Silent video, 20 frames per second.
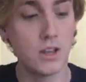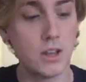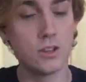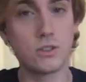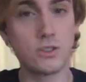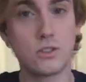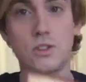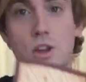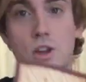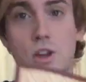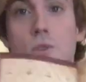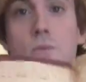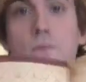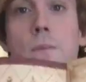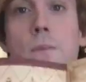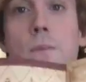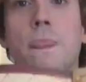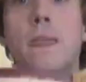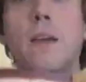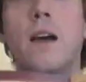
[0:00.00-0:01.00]
So
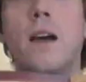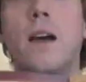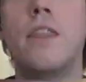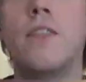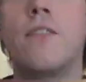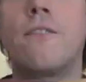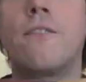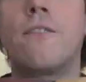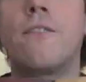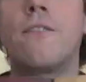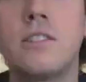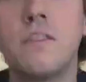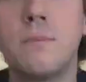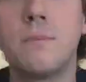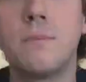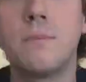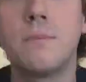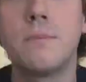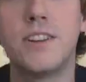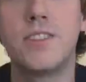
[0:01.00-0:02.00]
on the first
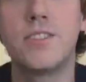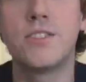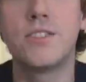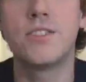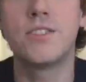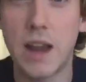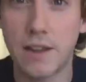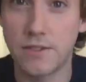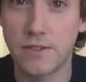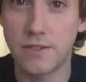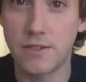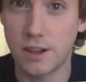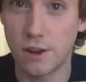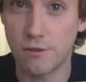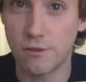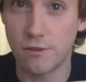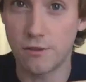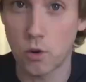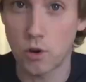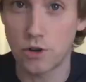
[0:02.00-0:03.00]
page, we have the
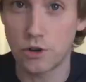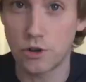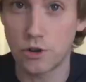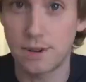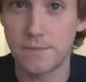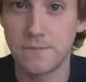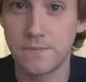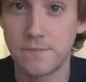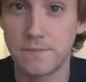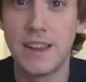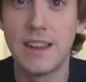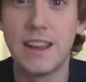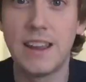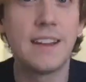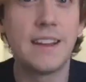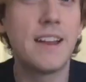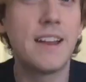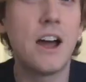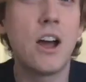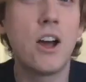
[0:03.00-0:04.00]
self-portrait.
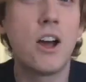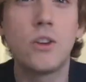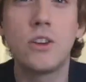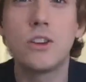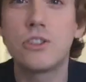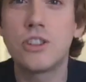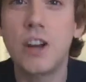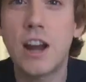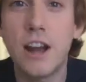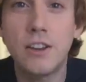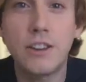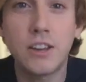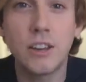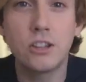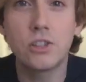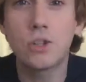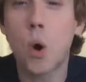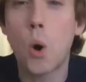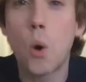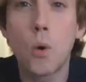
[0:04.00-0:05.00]
Now, your child
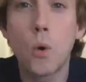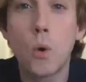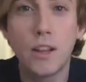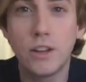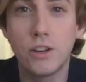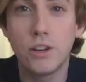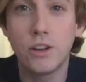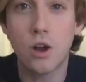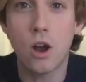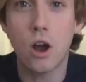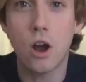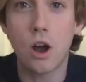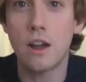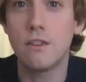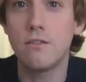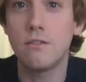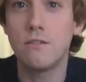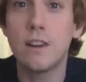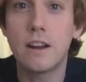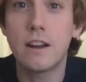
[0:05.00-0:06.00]
can totally draw
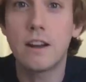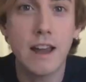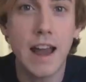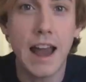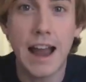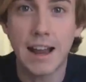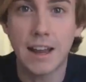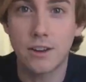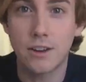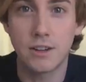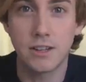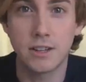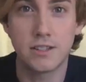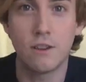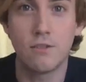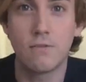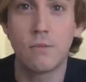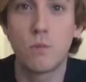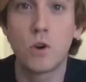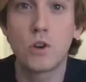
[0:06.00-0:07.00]
a very accurate
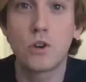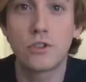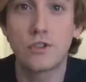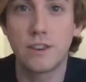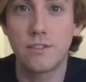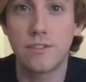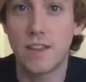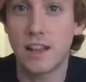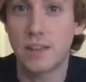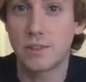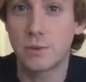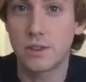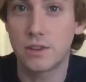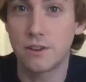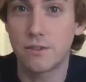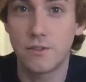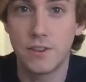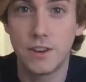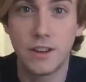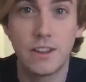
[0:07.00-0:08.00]
self-portrait if that's what
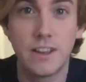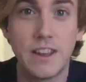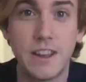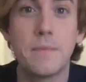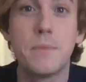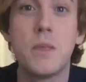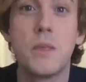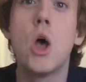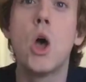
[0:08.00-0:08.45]
they're feeling,